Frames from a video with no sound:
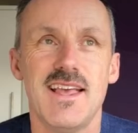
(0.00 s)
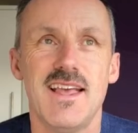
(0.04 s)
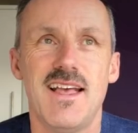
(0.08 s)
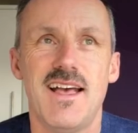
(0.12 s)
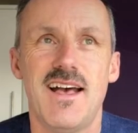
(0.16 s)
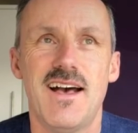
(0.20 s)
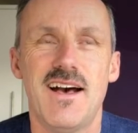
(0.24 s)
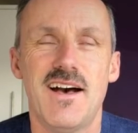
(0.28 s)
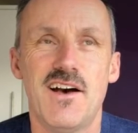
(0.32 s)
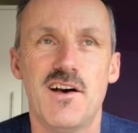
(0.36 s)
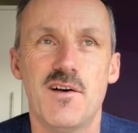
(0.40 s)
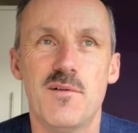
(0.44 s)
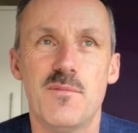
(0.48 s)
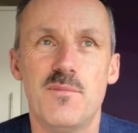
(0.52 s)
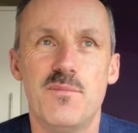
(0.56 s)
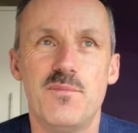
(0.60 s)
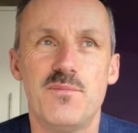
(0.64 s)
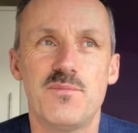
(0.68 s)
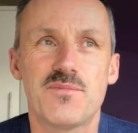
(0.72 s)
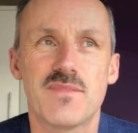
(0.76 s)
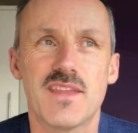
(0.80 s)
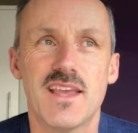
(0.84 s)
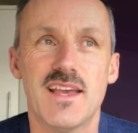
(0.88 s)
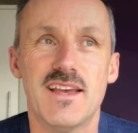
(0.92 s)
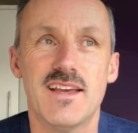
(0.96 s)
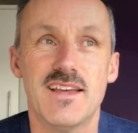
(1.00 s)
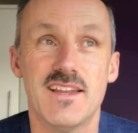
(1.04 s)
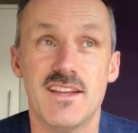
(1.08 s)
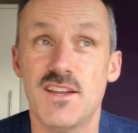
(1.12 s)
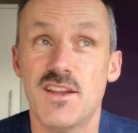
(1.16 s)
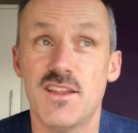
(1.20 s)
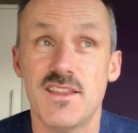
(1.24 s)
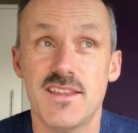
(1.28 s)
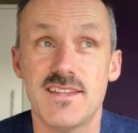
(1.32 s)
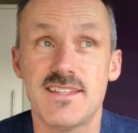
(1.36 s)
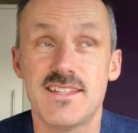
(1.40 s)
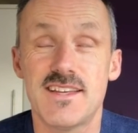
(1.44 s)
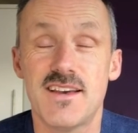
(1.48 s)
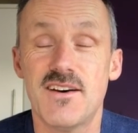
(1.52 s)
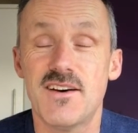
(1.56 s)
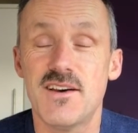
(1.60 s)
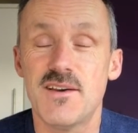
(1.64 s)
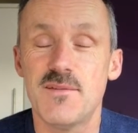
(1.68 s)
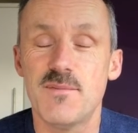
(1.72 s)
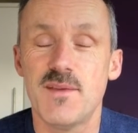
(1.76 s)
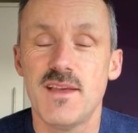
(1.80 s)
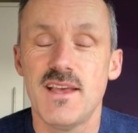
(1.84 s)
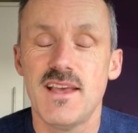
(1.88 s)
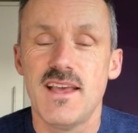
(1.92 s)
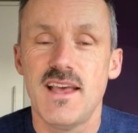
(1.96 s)
another time.
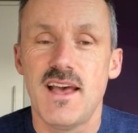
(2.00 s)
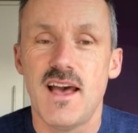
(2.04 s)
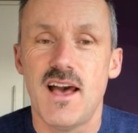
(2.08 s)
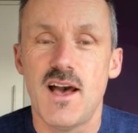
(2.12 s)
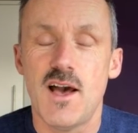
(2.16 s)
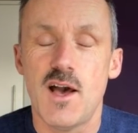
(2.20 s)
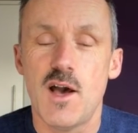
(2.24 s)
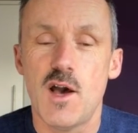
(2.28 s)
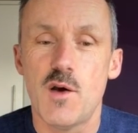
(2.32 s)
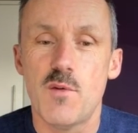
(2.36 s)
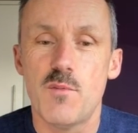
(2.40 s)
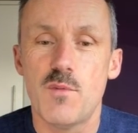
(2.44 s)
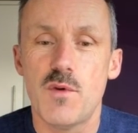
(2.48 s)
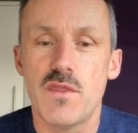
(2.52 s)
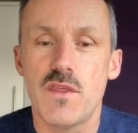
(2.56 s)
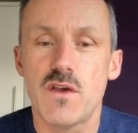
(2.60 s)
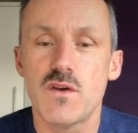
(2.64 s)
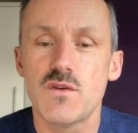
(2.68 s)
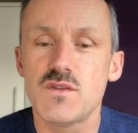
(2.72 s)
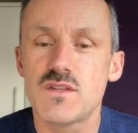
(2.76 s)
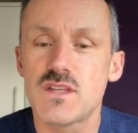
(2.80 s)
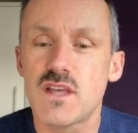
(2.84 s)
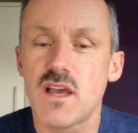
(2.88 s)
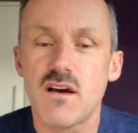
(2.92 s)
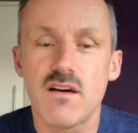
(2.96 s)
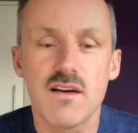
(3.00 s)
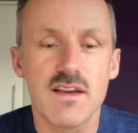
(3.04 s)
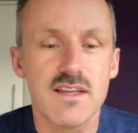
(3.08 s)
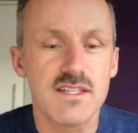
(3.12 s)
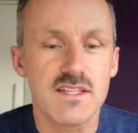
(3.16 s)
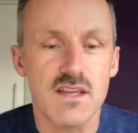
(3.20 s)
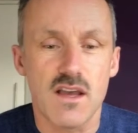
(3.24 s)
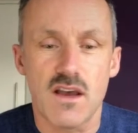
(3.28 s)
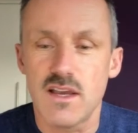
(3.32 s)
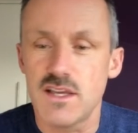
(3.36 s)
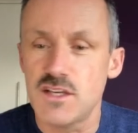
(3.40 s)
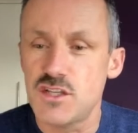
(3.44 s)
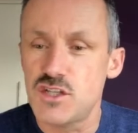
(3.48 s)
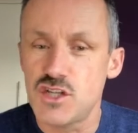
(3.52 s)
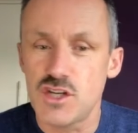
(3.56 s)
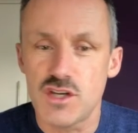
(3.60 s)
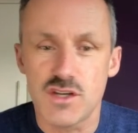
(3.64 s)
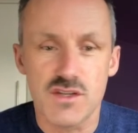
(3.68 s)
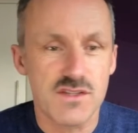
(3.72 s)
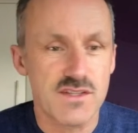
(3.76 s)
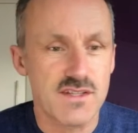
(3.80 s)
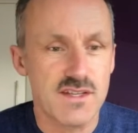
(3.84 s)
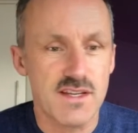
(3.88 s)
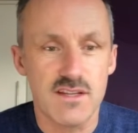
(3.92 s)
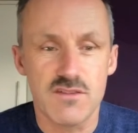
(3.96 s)
But those guides, I
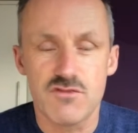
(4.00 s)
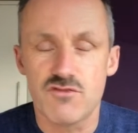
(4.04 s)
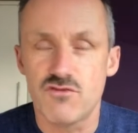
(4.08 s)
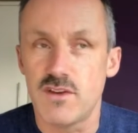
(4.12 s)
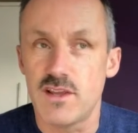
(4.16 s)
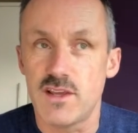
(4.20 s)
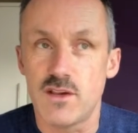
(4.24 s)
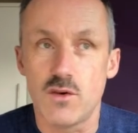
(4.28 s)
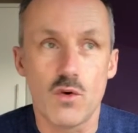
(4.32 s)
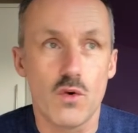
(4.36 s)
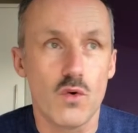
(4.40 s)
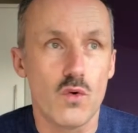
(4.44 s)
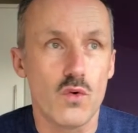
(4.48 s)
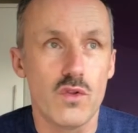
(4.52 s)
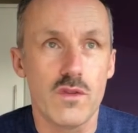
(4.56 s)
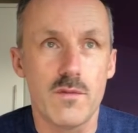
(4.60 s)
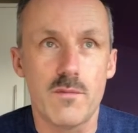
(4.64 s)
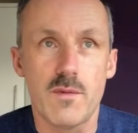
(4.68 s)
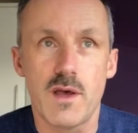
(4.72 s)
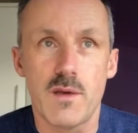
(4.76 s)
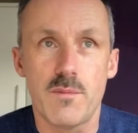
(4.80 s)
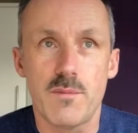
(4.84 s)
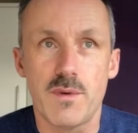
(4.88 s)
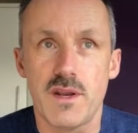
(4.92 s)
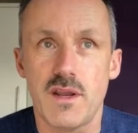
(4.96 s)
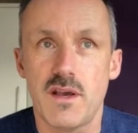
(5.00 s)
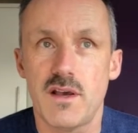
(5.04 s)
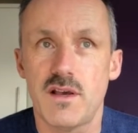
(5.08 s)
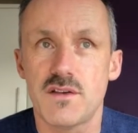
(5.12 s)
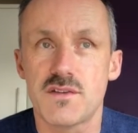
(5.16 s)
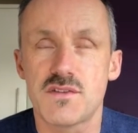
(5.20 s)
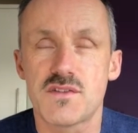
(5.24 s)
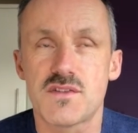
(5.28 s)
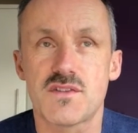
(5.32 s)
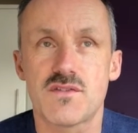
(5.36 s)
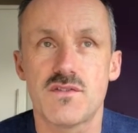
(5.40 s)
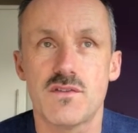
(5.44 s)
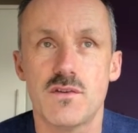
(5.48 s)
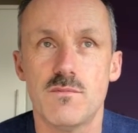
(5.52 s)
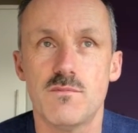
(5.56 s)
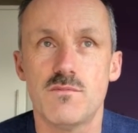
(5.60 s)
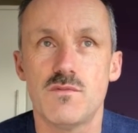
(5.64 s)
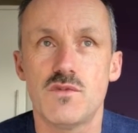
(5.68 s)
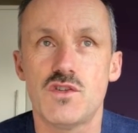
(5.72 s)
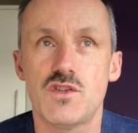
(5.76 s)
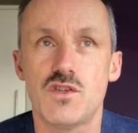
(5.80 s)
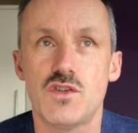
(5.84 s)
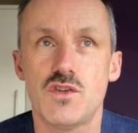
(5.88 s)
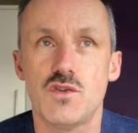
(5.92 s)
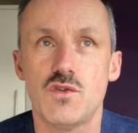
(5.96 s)
just literally call them up and ask them
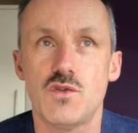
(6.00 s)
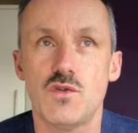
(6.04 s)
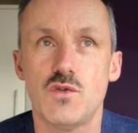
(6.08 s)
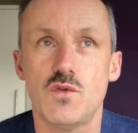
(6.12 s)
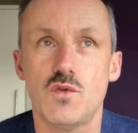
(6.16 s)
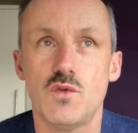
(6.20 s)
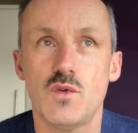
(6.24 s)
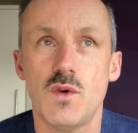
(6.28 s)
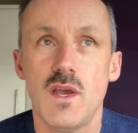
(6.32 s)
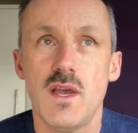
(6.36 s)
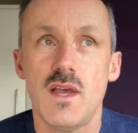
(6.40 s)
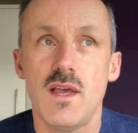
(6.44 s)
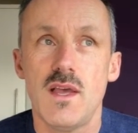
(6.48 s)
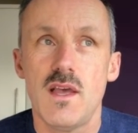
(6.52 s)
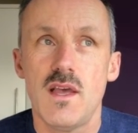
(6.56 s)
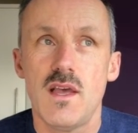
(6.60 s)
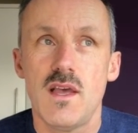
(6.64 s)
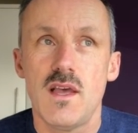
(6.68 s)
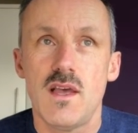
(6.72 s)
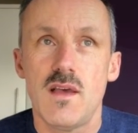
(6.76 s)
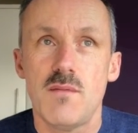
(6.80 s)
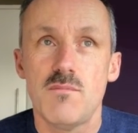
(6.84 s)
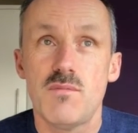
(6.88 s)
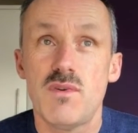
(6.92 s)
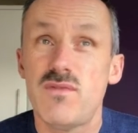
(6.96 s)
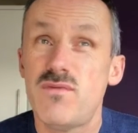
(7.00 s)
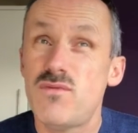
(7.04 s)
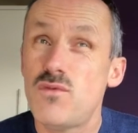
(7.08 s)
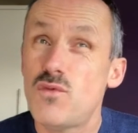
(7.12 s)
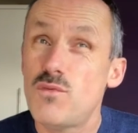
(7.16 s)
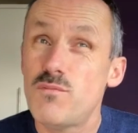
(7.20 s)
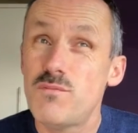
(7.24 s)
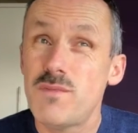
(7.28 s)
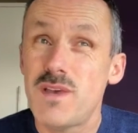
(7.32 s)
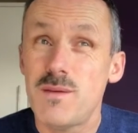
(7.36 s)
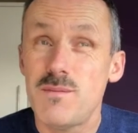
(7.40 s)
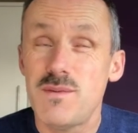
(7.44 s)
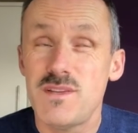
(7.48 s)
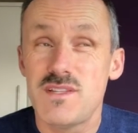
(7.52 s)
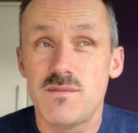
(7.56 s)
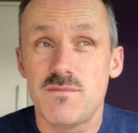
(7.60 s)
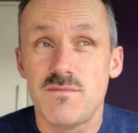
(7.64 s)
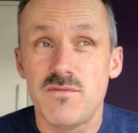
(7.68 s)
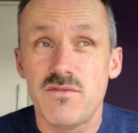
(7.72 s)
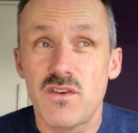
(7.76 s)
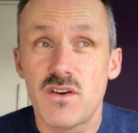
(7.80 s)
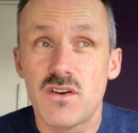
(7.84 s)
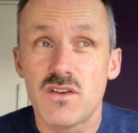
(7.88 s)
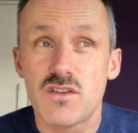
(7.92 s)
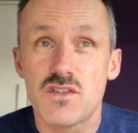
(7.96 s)
to perform maybe some
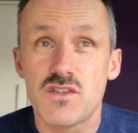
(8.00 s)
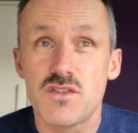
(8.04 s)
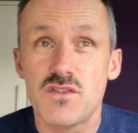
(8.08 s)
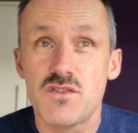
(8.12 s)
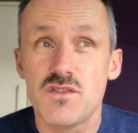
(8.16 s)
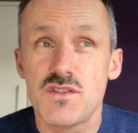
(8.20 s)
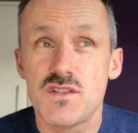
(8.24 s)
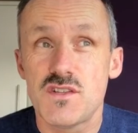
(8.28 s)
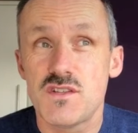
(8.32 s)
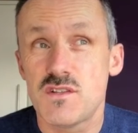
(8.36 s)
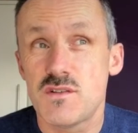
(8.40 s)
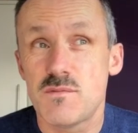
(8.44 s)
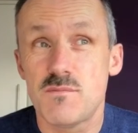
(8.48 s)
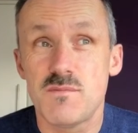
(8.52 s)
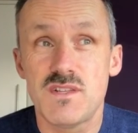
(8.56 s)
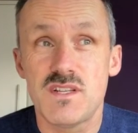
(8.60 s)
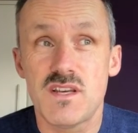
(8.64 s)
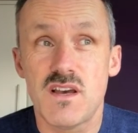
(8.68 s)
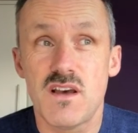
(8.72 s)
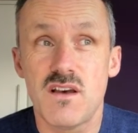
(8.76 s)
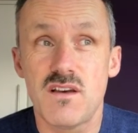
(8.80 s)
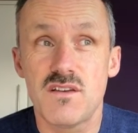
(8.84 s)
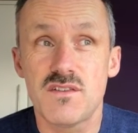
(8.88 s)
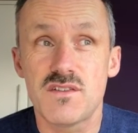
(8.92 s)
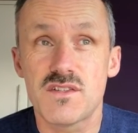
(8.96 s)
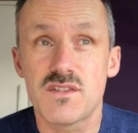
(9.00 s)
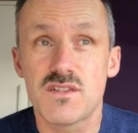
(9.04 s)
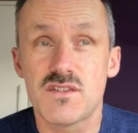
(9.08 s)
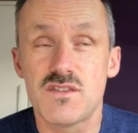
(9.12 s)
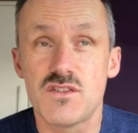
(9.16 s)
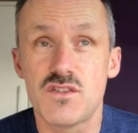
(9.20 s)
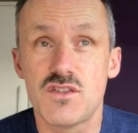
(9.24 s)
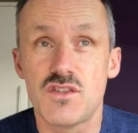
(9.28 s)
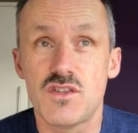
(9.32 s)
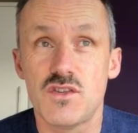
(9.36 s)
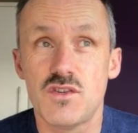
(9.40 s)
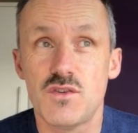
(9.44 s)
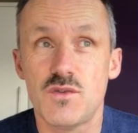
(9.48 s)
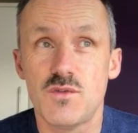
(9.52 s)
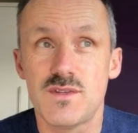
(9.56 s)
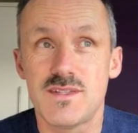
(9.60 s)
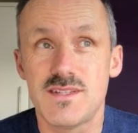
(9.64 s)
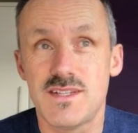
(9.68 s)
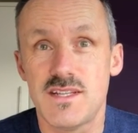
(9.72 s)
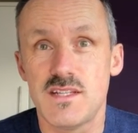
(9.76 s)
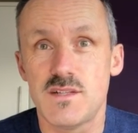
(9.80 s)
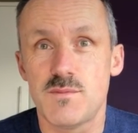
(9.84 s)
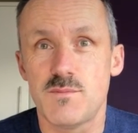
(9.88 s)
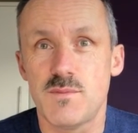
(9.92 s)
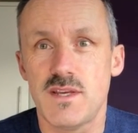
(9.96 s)
functions and some tasks to
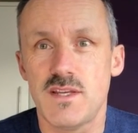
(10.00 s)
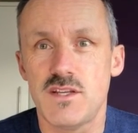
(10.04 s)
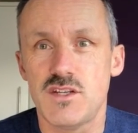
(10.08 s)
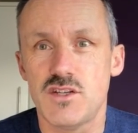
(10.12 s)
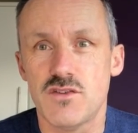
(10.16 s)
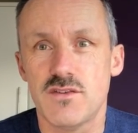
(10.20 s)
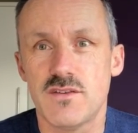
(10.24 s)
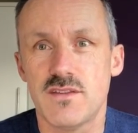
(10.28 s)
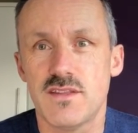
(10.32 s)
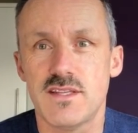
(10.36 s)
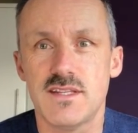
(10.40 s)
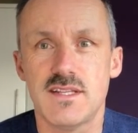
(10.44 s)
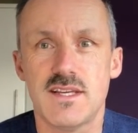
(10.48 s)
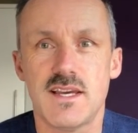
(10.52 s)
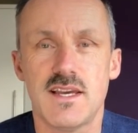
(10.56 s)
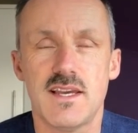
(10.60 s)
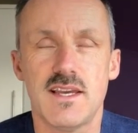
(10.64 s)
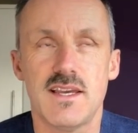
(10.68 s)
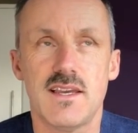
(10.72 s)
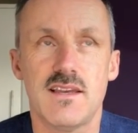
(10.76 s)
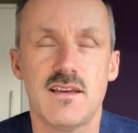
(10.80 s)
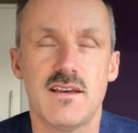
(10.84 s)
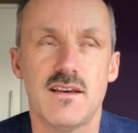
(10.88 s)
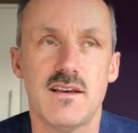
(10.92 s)
assist me during the day.